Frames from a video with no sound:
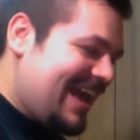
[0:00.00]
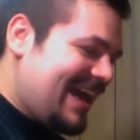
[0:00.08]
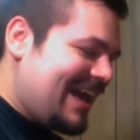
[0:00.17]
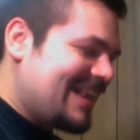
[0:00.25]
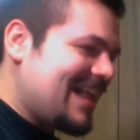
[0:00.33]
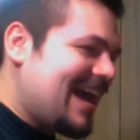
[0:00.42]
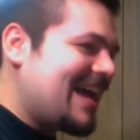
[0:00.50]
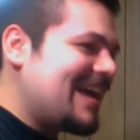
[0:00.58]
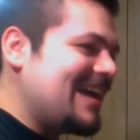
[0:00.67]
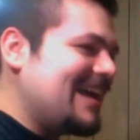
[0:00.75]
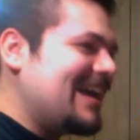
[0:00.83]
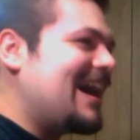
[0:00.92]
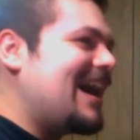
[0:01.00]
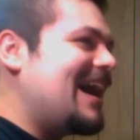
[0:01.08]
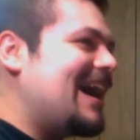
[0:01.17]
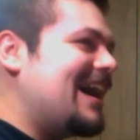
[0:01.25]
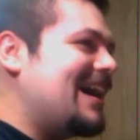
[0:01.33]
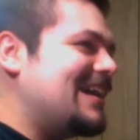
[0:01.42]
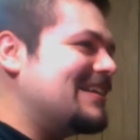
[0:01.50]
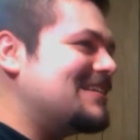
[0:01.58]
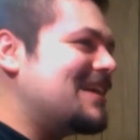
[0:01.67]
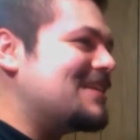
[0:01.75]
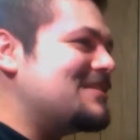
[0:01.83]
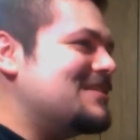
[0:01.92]
And I
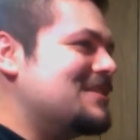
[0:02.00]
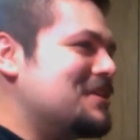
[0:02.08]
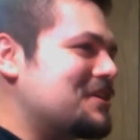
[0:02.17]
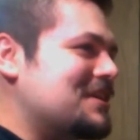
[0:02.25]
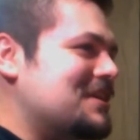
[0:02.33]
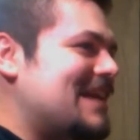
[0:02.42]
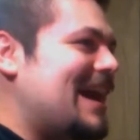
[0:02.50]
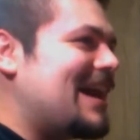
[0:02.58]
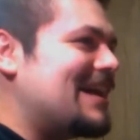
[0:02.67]
literally died.